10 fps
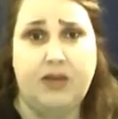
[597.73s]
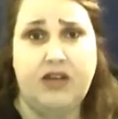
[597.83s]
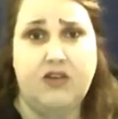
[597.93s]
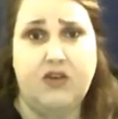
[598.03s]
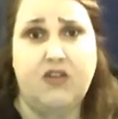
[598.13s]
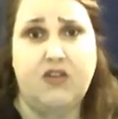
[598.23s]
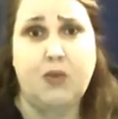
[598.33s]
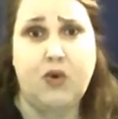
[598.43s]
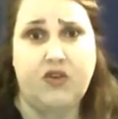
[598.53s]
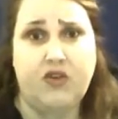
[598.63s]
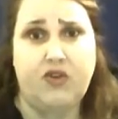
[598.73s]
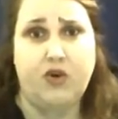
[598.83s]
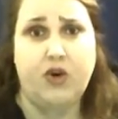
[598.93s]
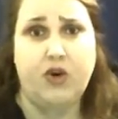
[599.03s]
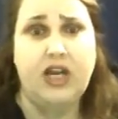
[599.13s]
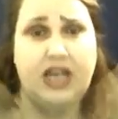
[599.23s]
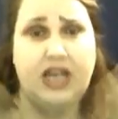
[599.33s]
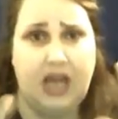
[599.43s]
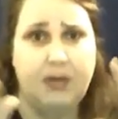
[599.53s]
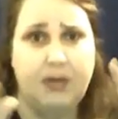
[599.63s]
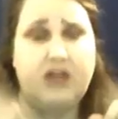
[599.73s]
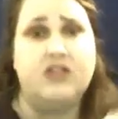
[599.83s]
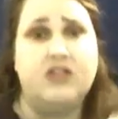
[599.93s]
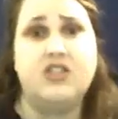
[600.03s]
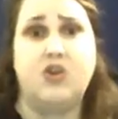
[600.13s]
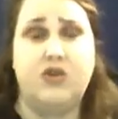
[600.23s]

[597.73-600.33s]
to dispose of your chemicals, so